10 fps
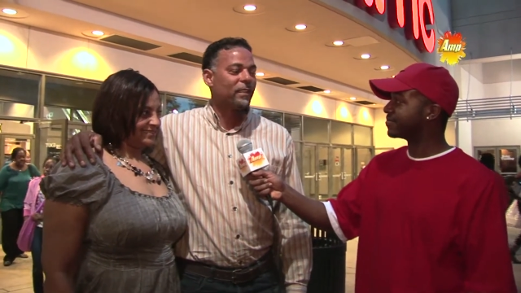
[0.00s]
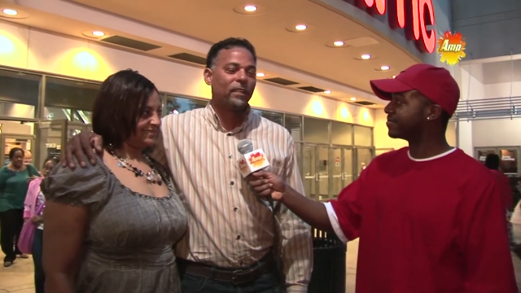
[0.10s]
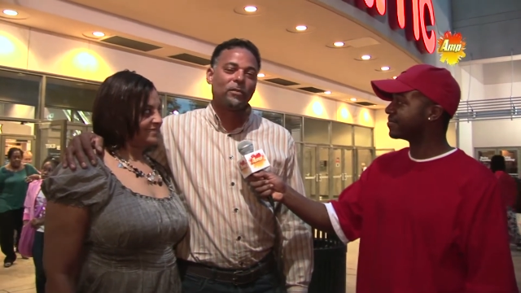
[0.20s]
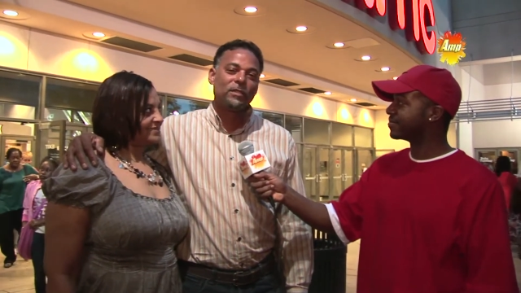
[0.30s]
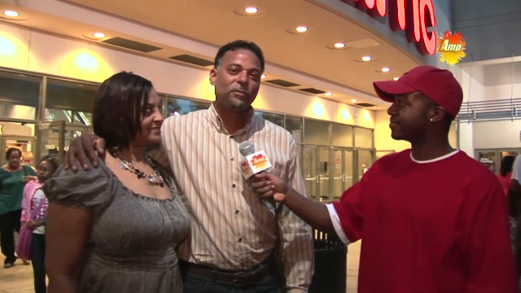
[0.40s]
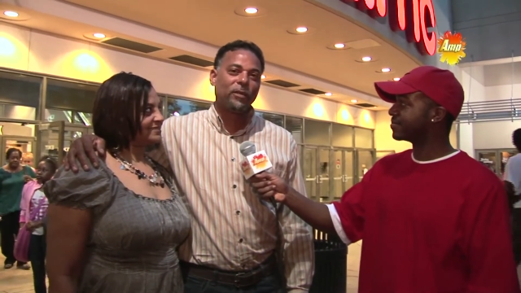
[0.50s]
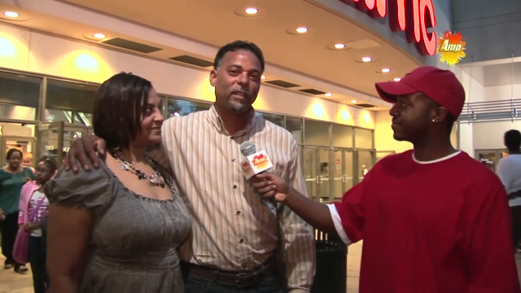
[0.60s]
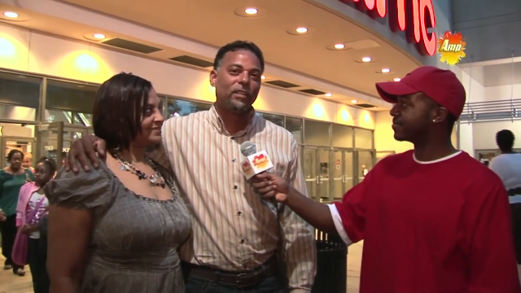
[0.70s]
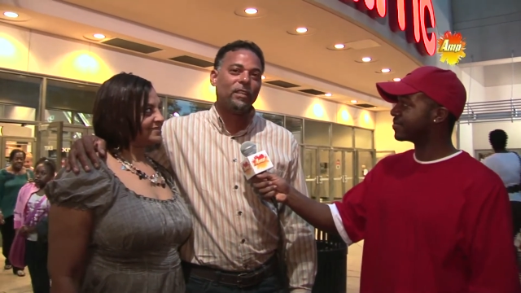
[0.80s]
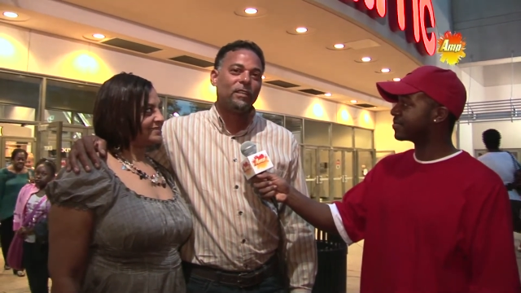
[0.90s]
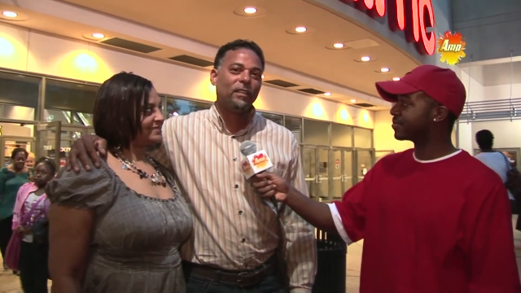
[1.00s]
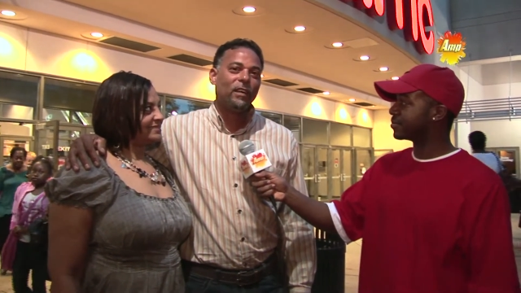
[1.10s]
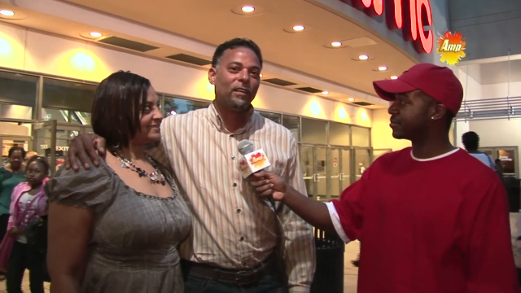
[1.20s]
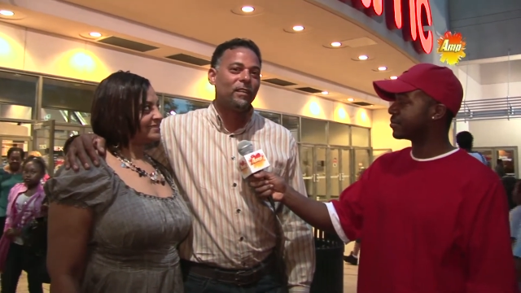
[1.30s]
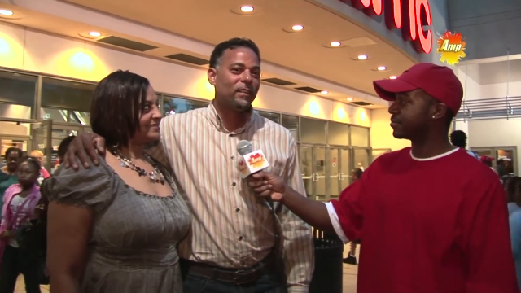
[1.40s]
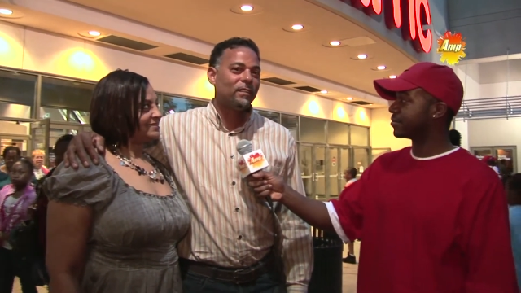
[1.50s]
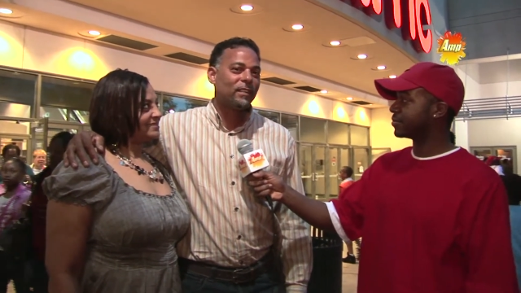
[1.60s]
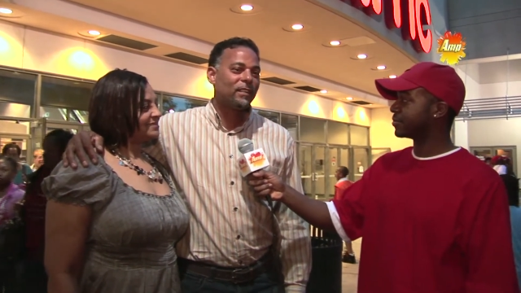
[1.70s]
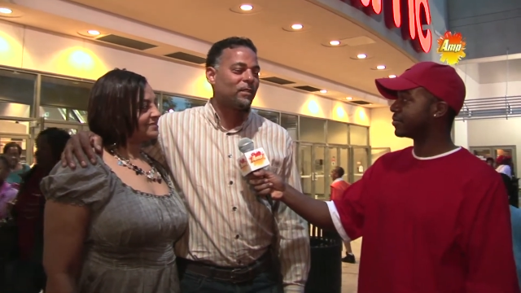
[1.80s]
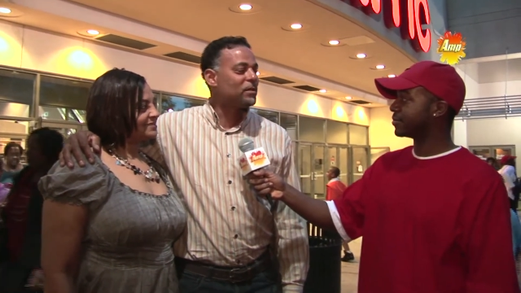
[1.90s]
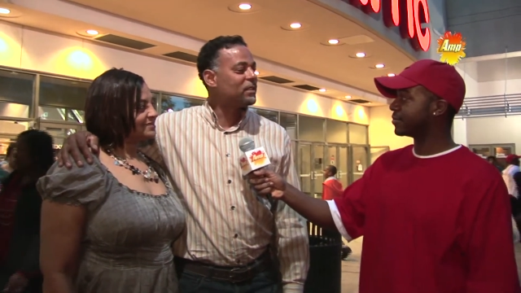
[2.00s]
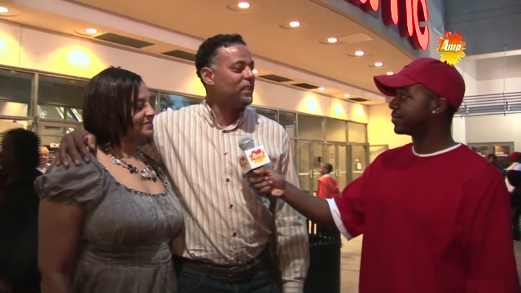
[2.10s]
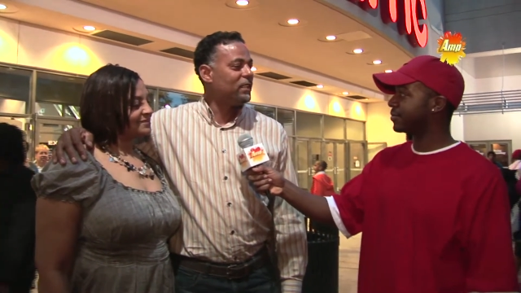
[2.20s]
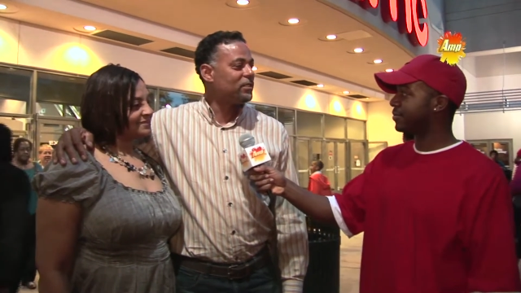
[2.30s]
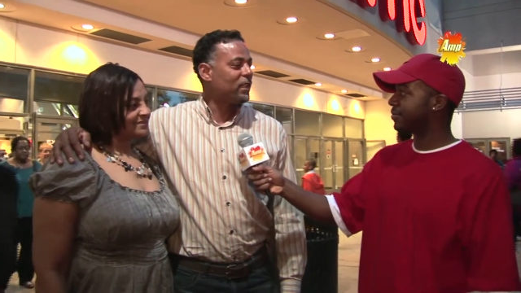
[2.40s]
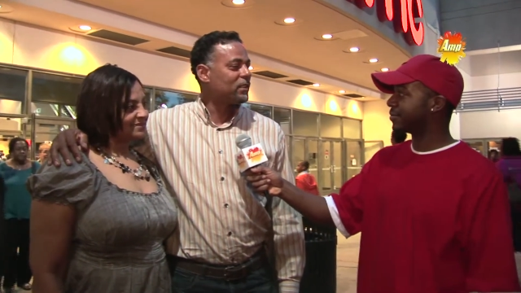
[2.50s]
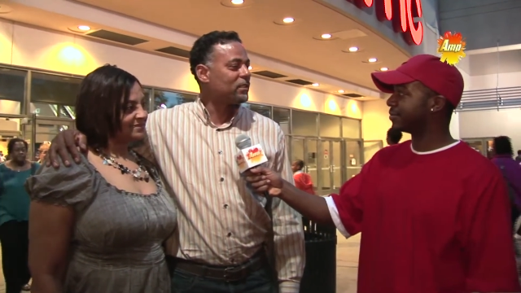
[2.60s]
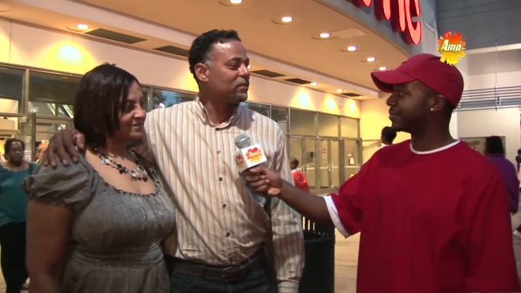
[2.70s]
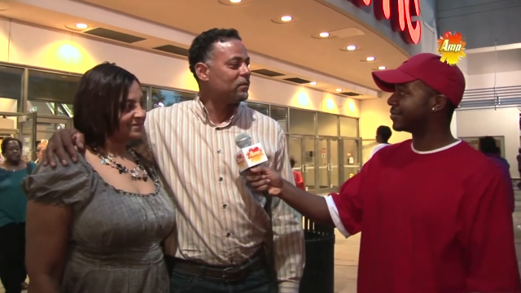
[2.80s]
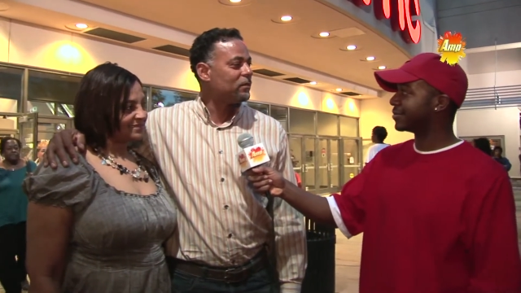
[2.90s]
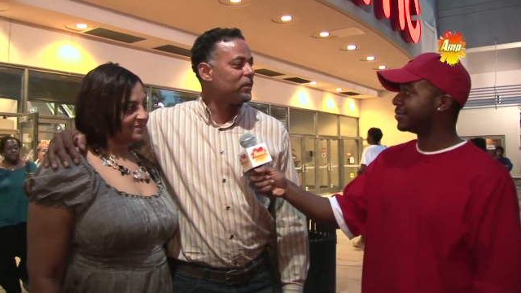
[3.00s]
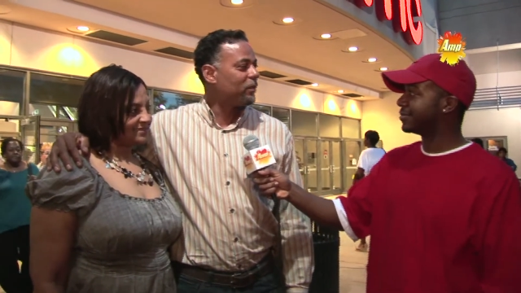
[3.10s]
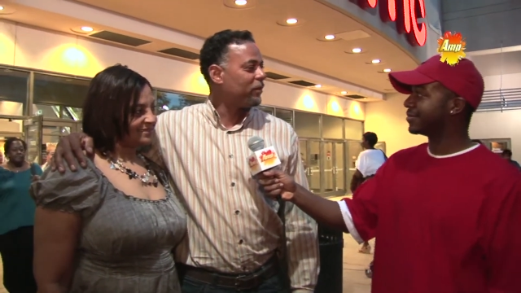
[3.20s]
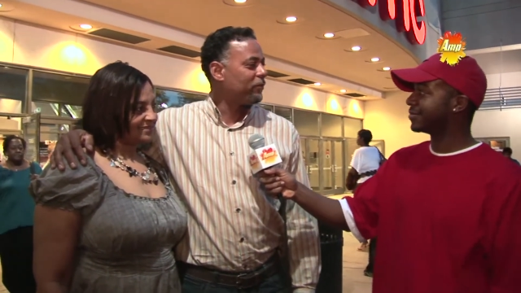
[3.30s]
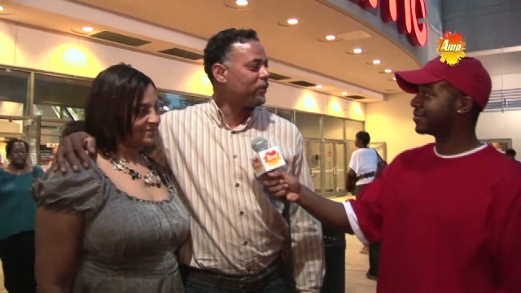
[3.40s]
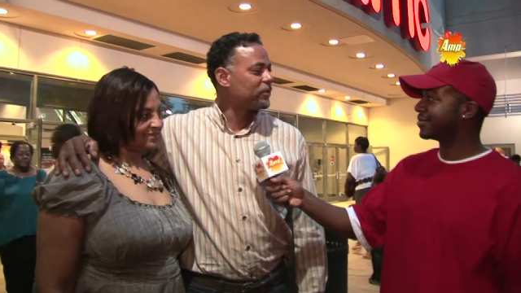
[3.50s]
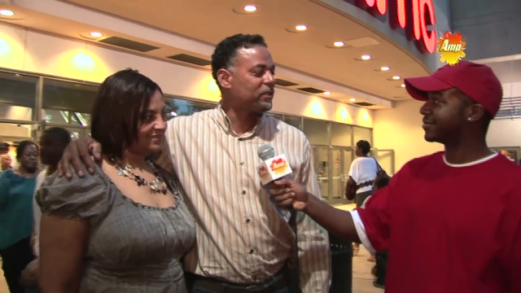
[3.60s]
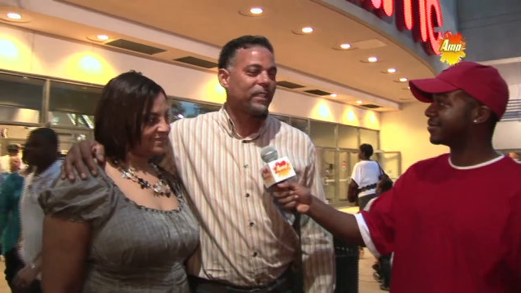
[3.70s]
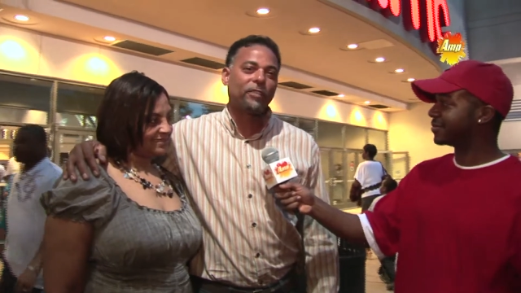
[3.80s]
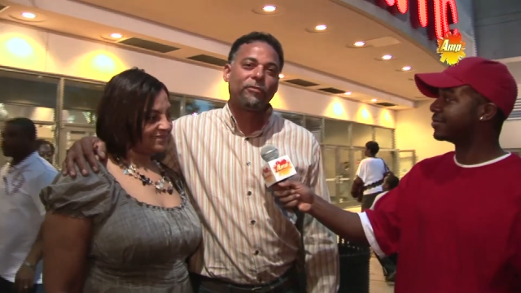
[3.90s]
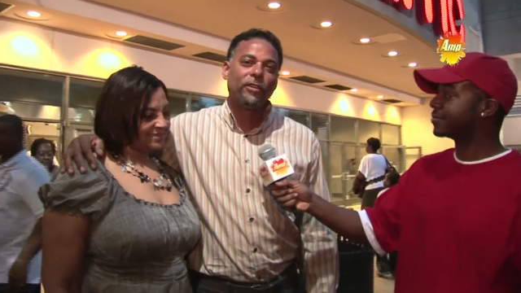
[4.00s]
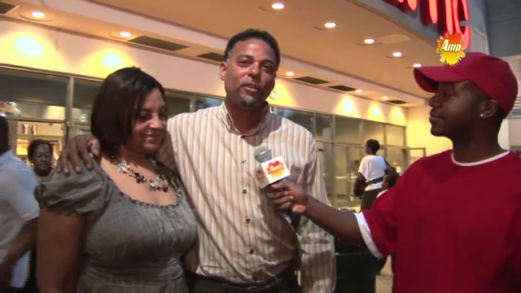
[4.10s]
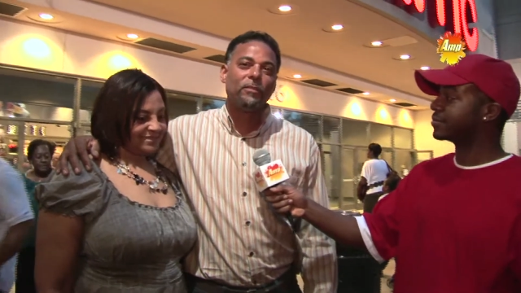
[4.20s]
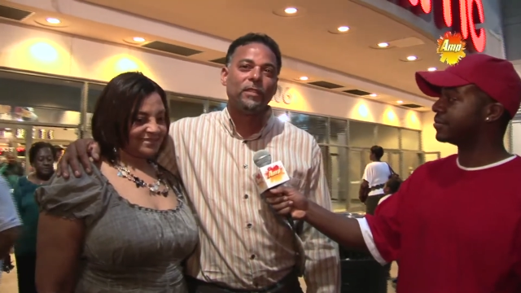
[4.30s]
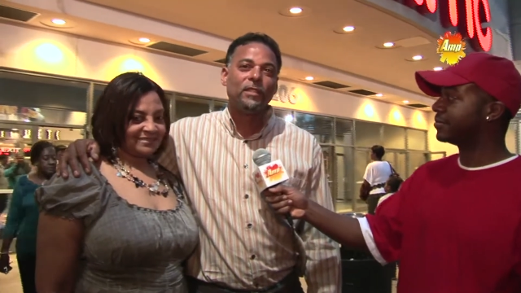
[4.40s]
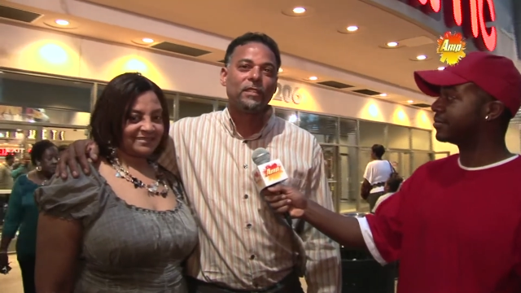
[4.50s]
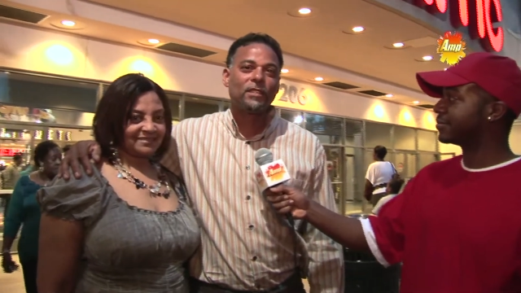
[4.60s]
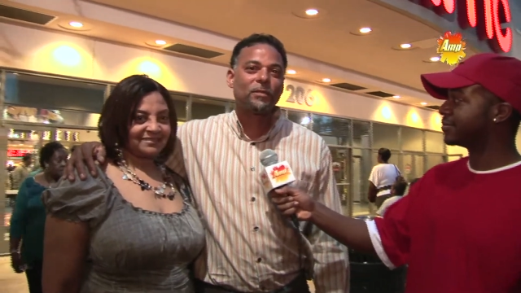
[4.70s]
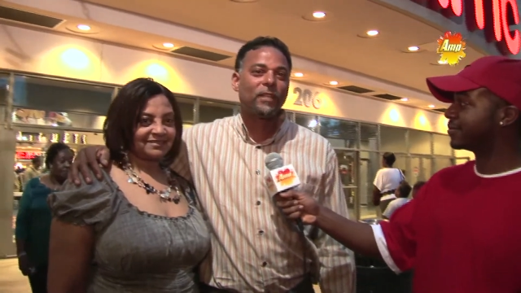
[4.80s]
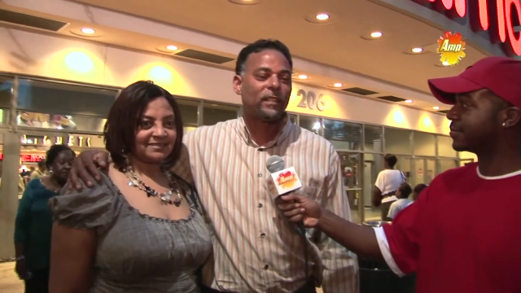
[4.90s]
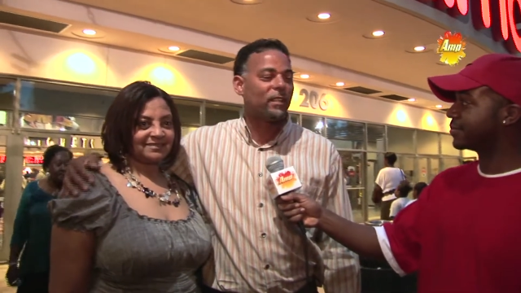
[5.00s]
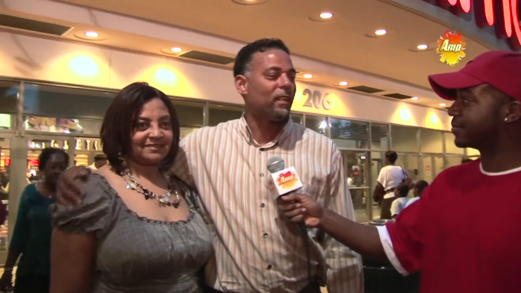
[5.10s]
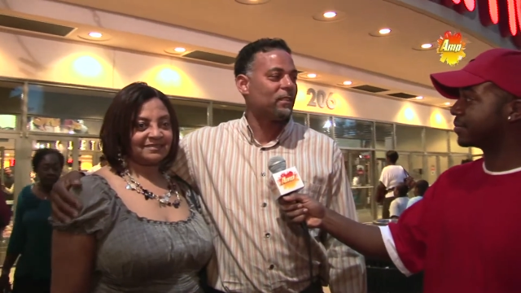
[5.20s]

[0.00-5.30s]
Speaker 1: think it was pretty good. Uh, I think it was T.D. Jakes, maybe first or second film, something like that.